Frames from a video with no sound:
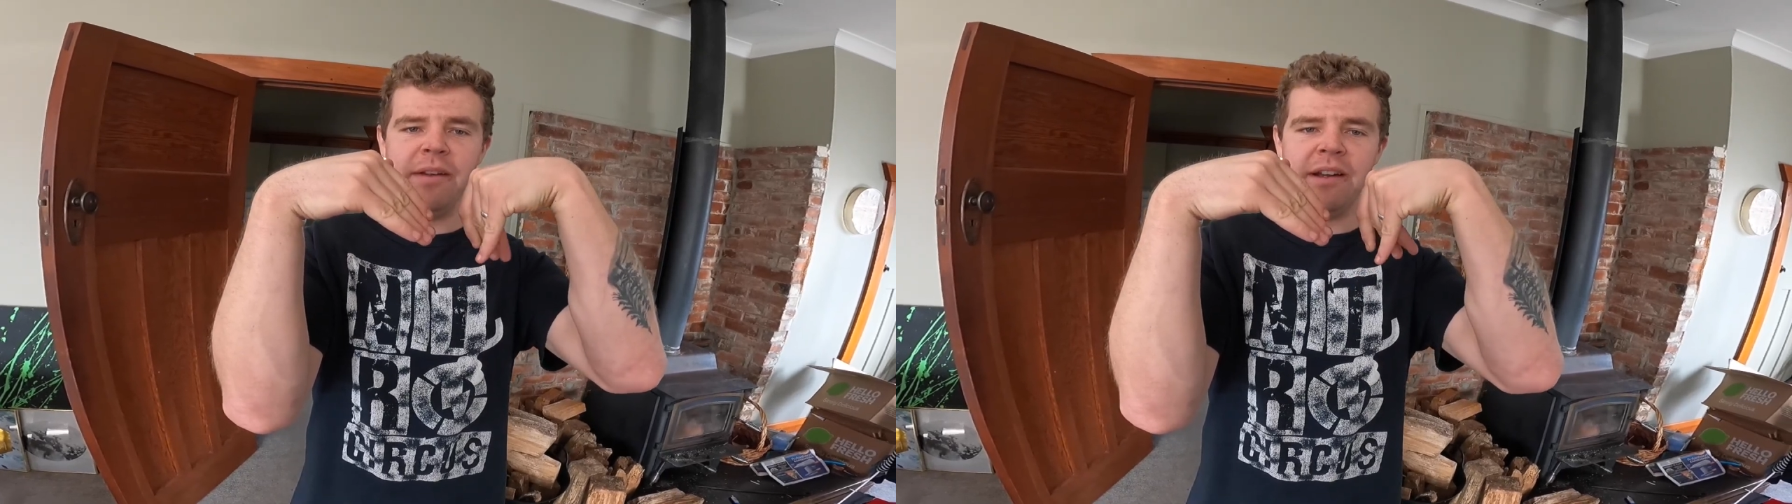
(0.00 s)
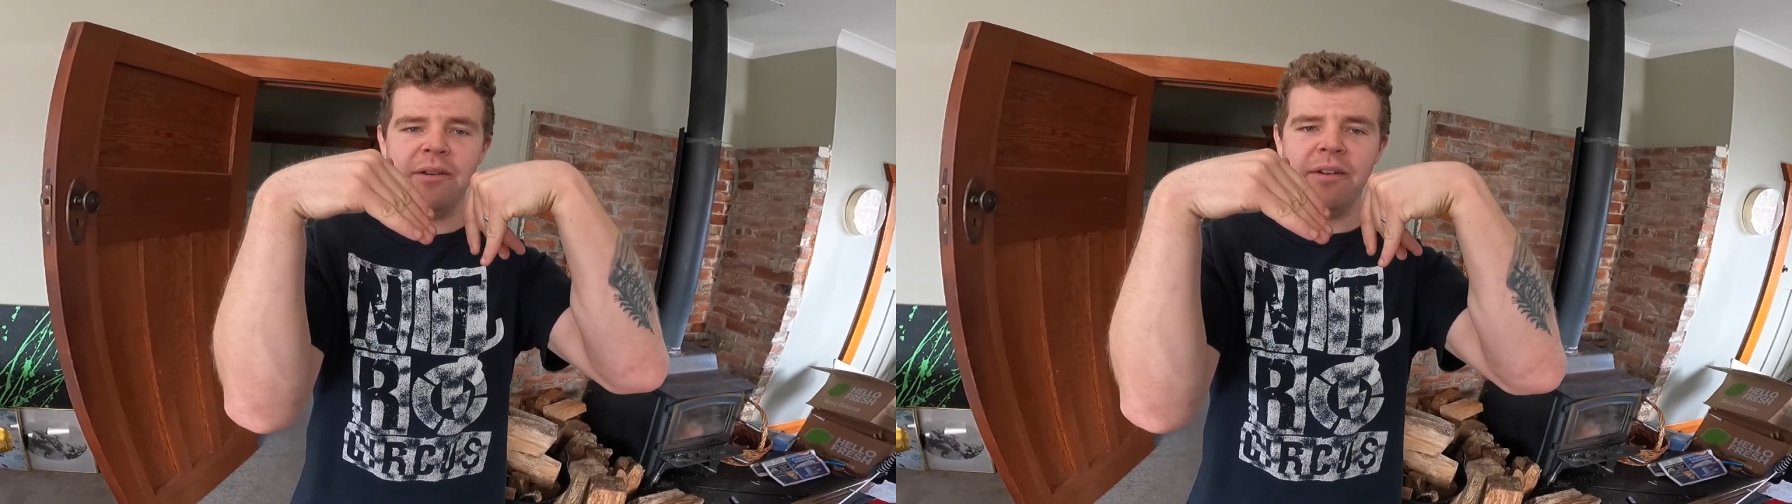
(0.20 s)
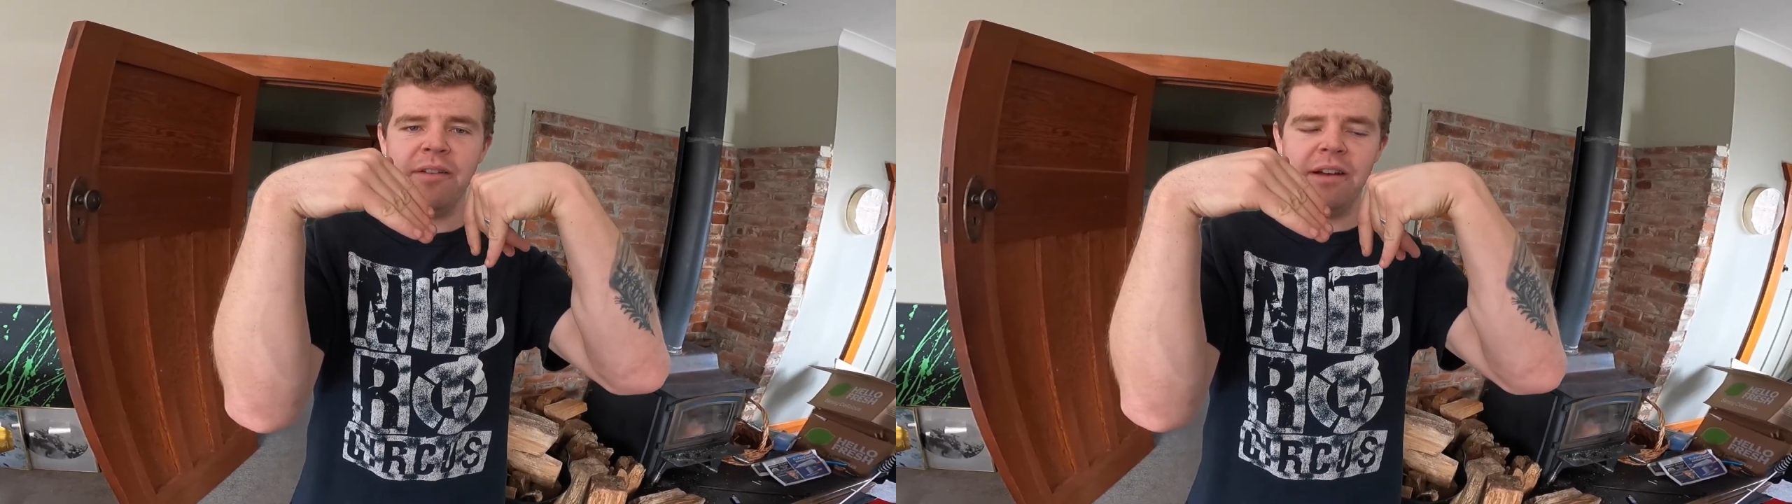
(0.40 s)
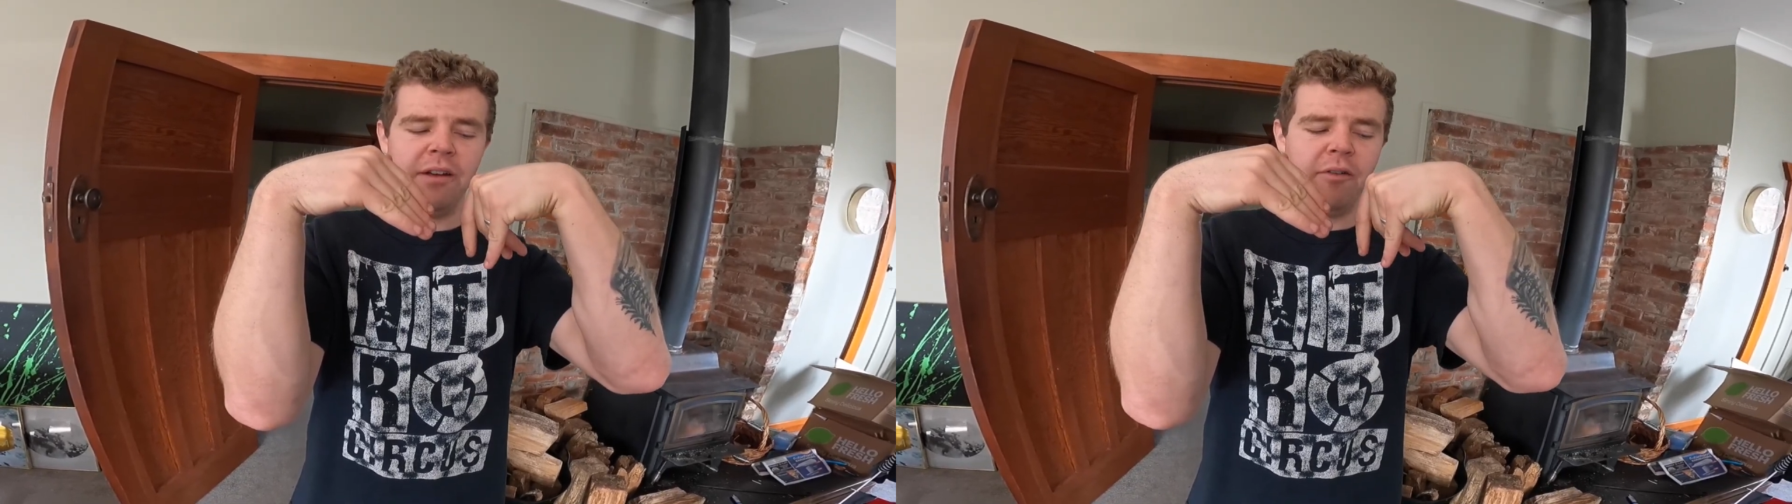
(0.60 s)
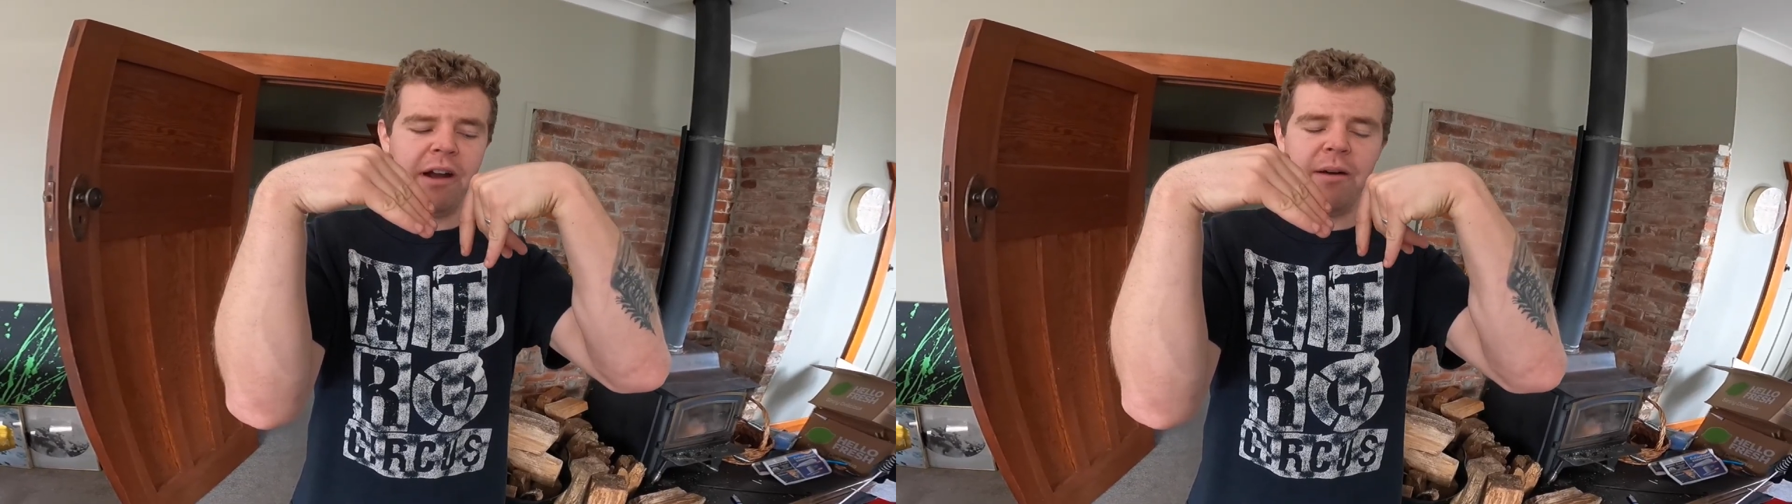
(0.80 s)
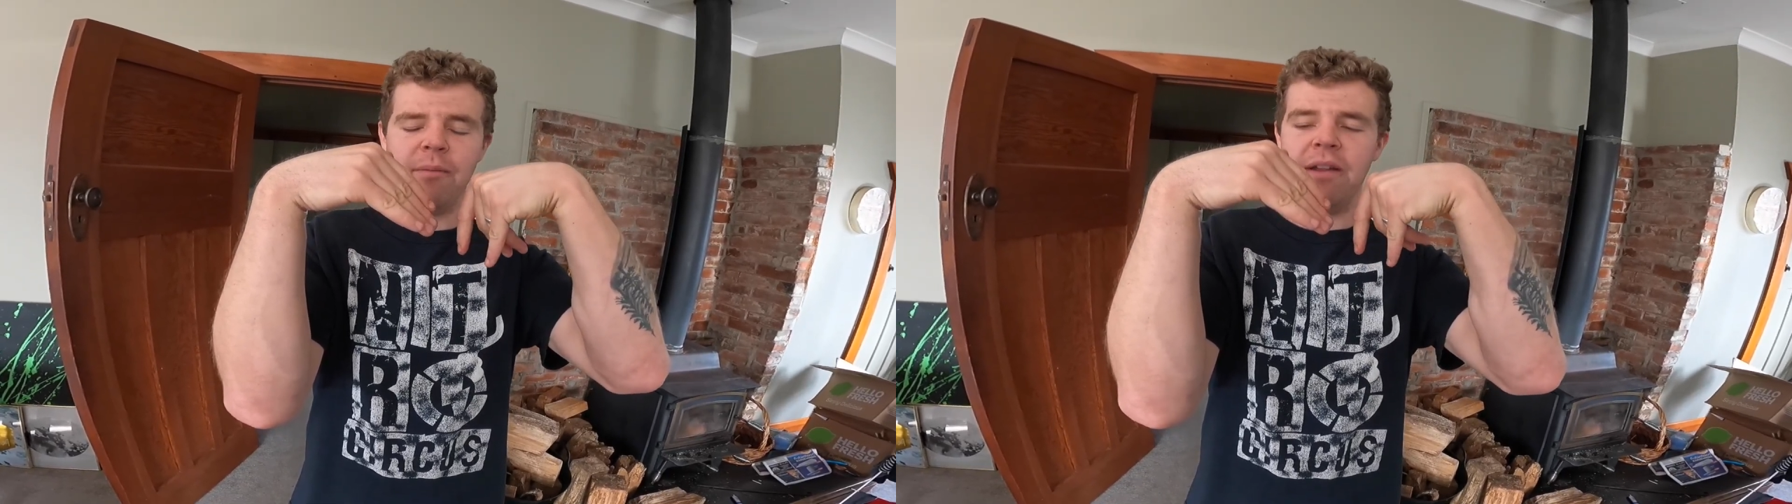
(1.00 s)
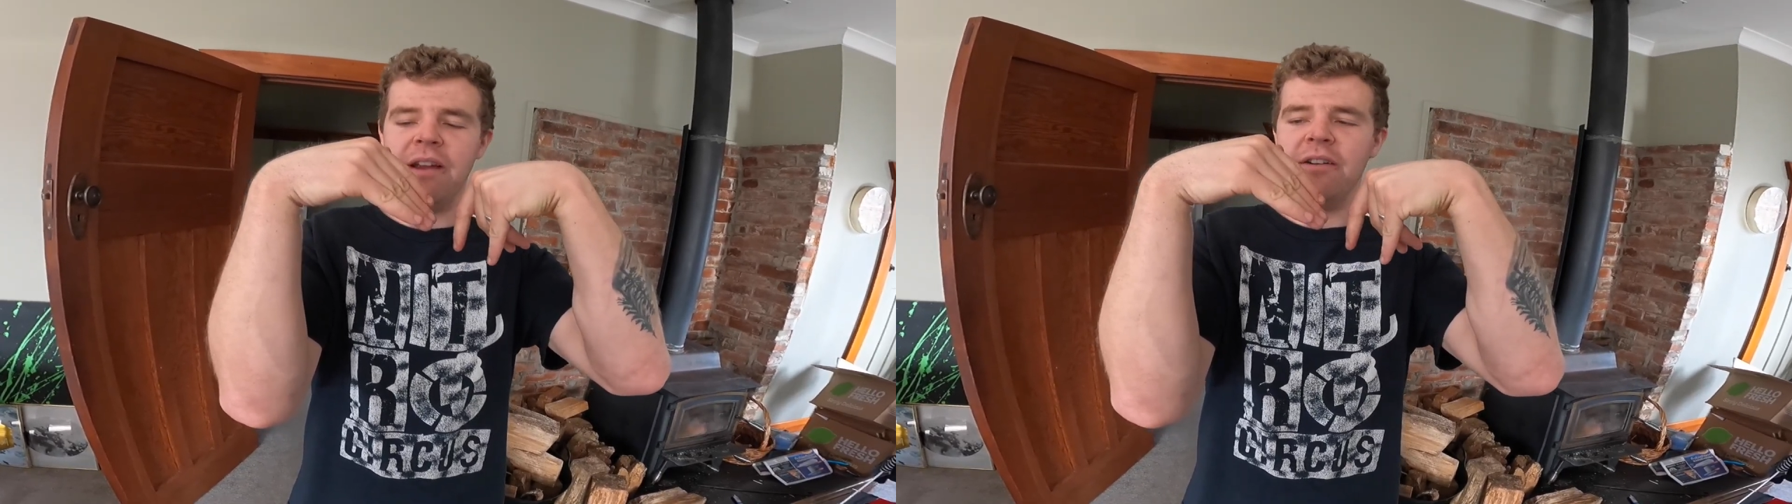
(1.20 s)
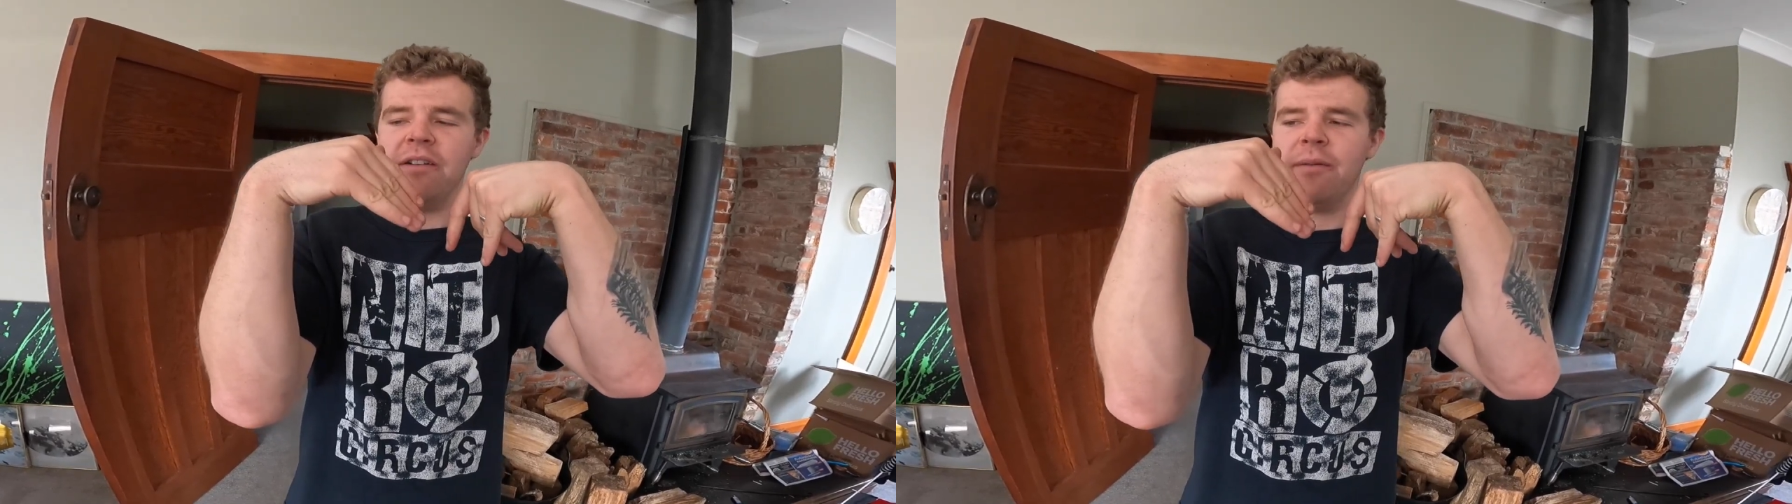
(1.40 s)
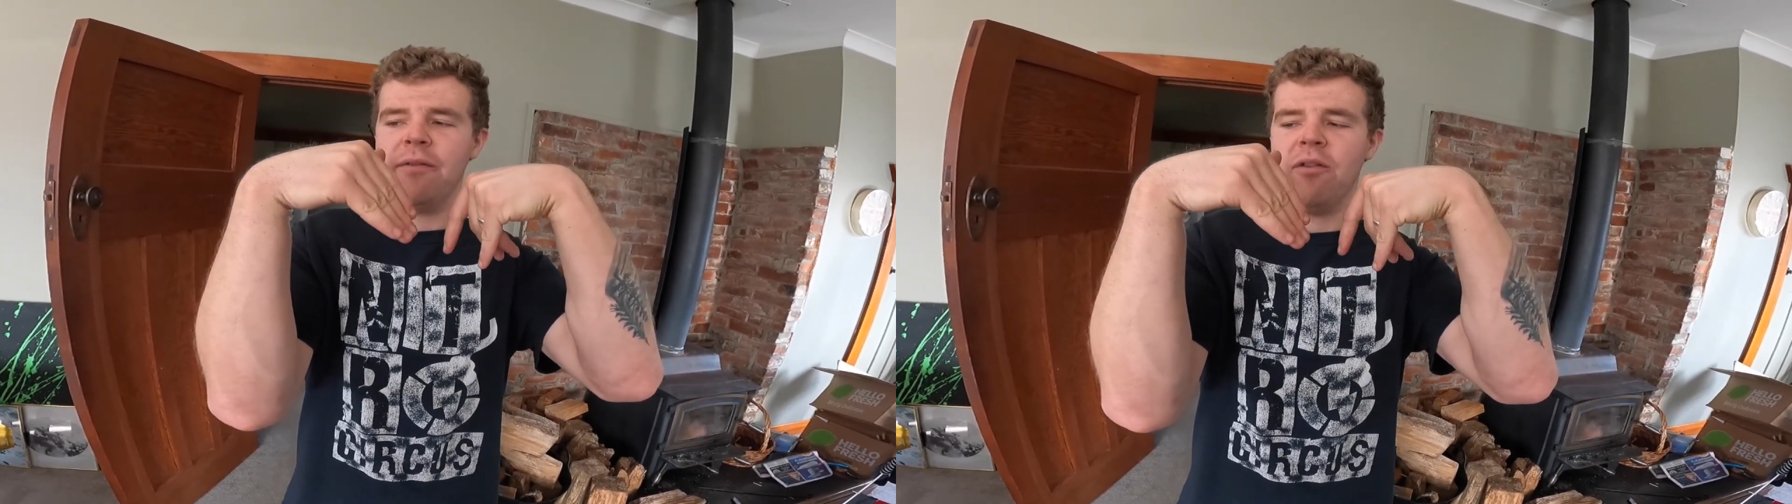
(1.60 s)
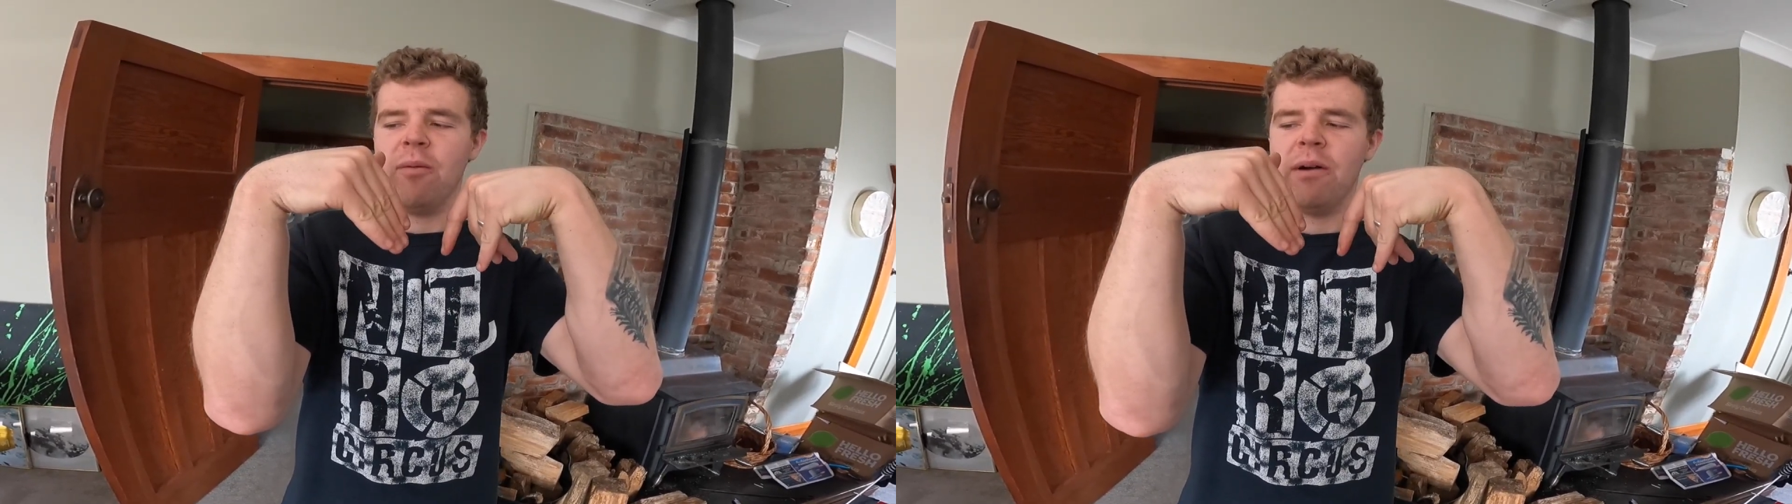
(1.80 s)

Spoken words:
I can almost like grab underneath my forearm.